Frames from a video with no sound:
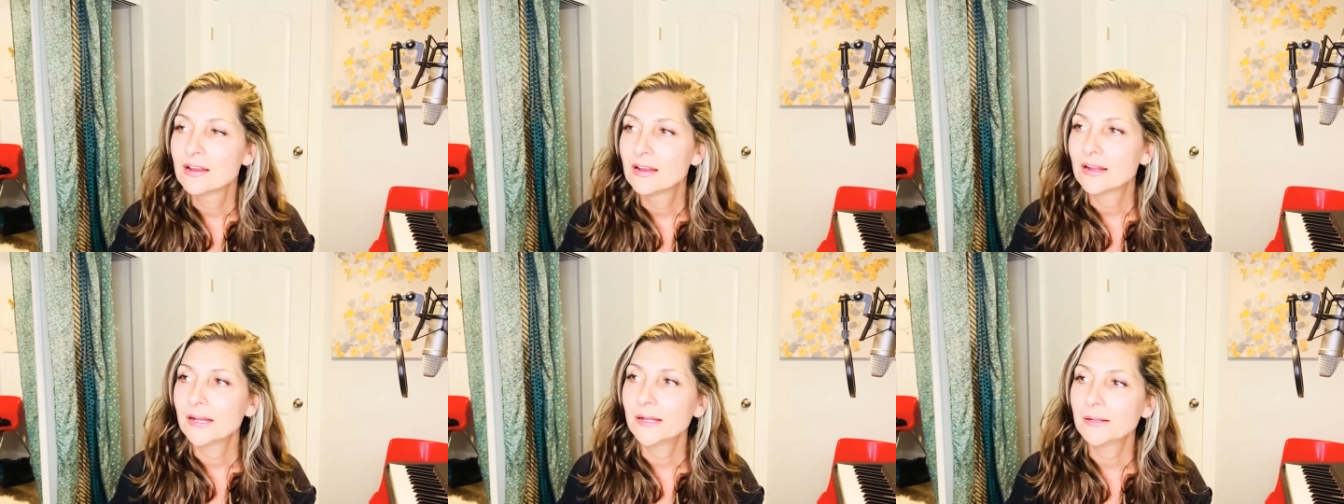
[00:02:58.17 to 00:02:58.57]

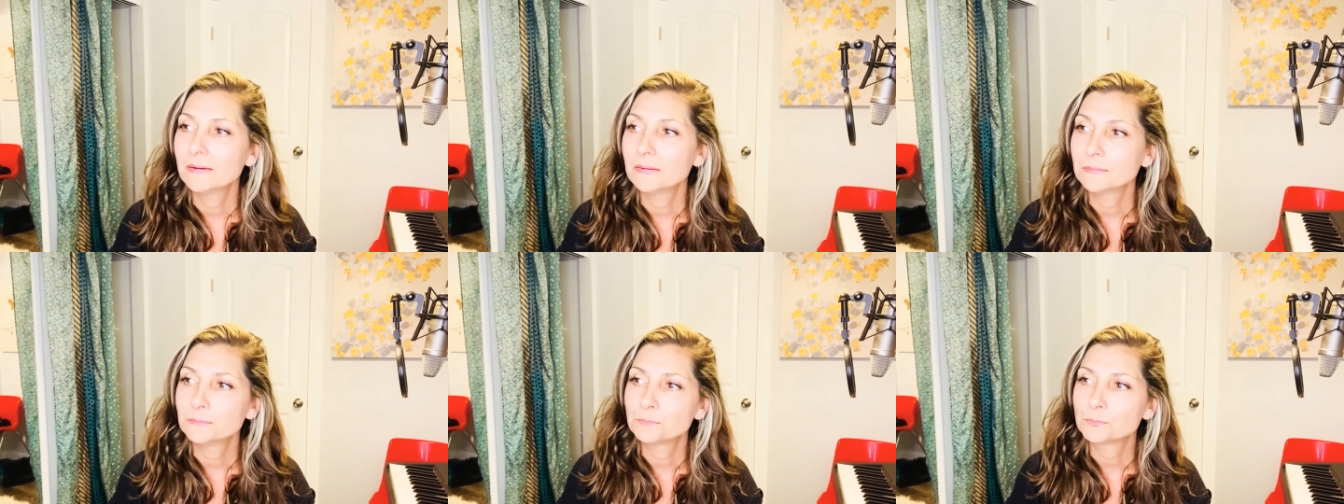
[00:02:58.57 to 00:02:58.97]

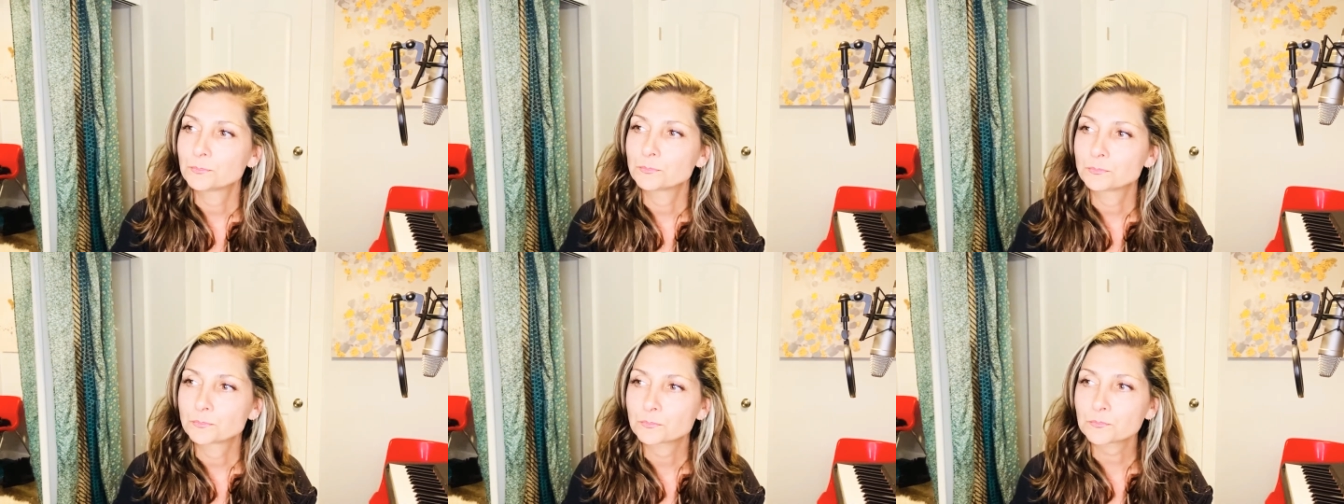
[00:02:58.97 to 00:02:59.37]

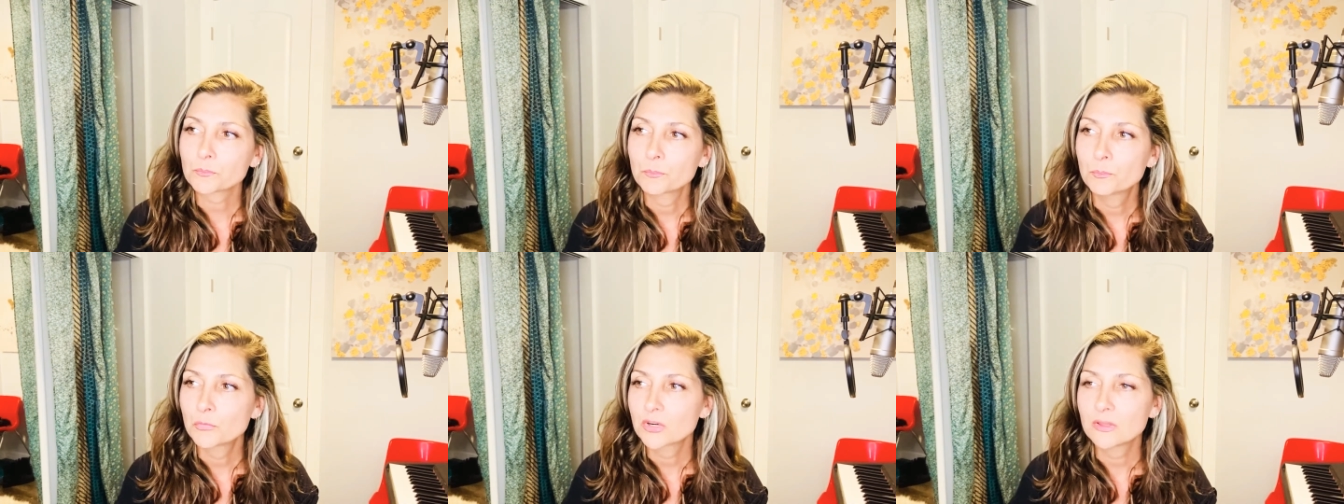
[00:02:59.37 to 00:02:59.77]

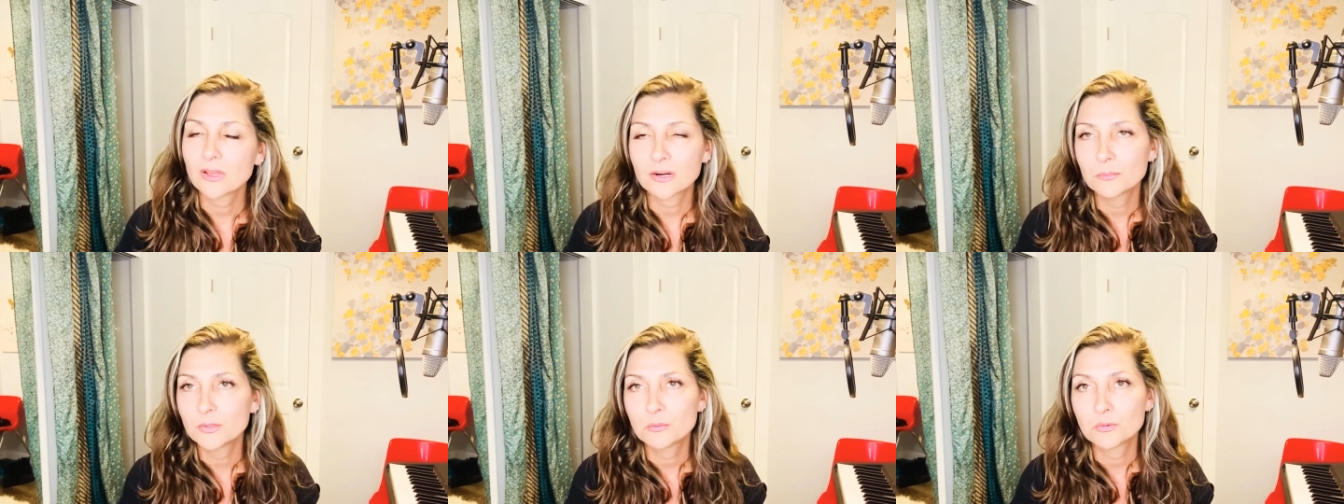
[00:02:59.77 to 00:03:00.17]
But a lot
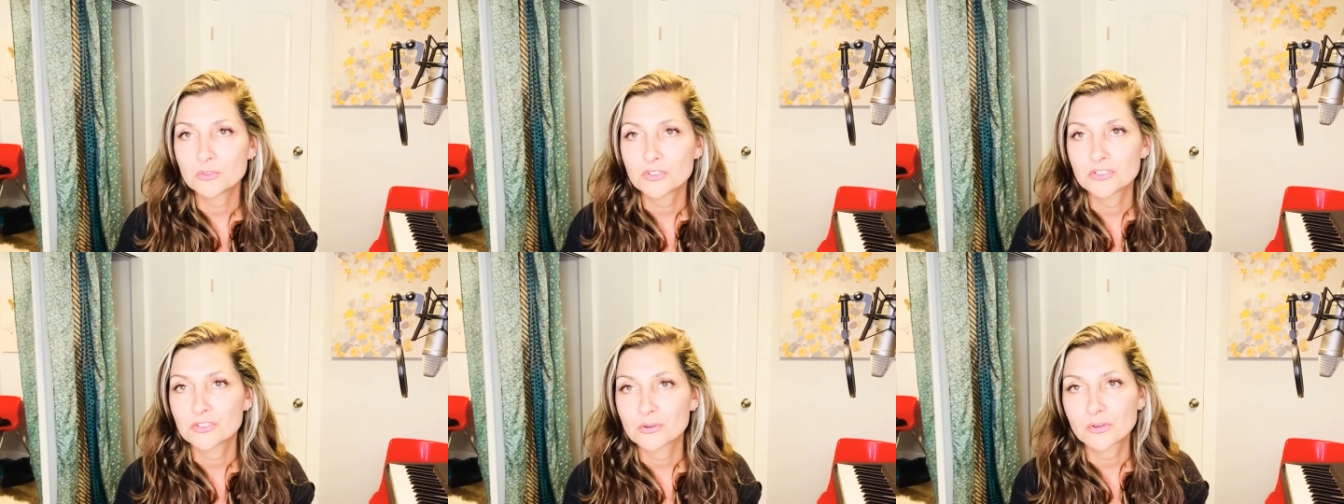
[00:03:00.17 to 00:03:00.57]
of people
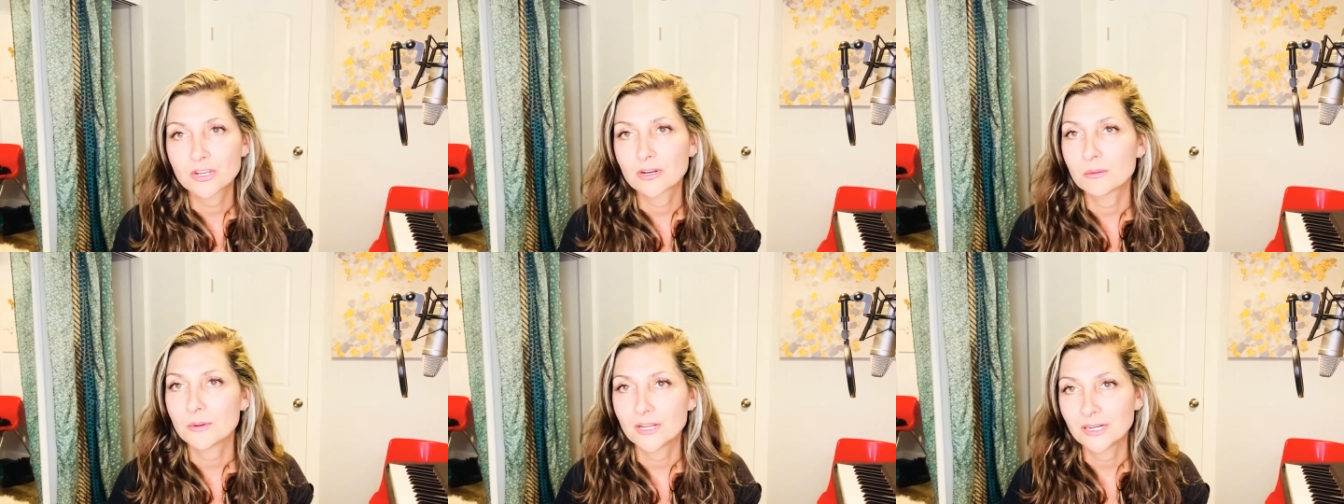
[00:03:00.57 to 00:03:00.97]
just don't care
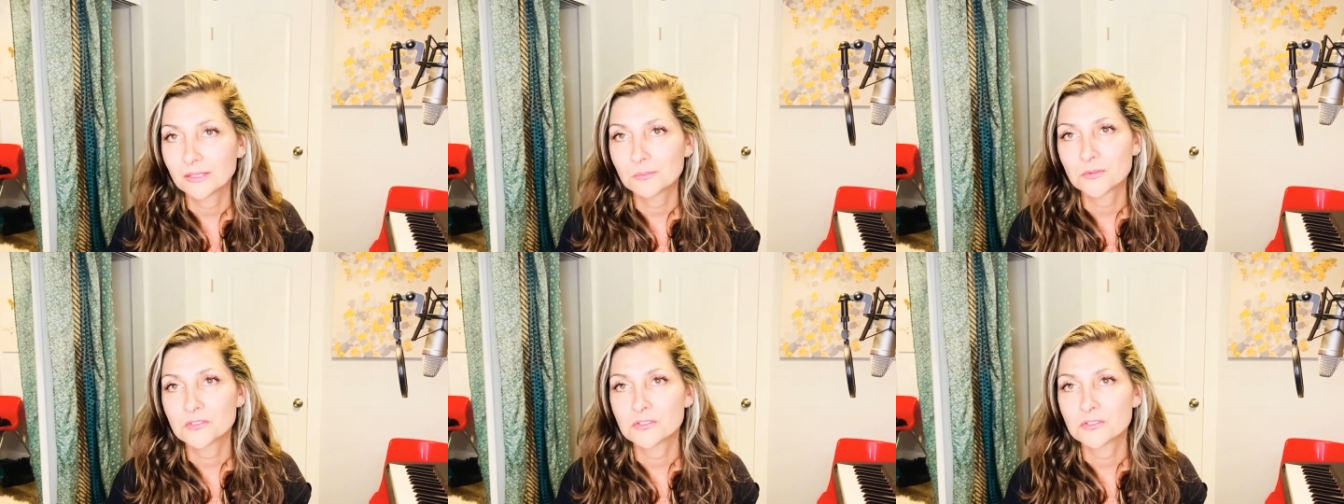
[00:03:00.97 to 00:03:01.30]
about animals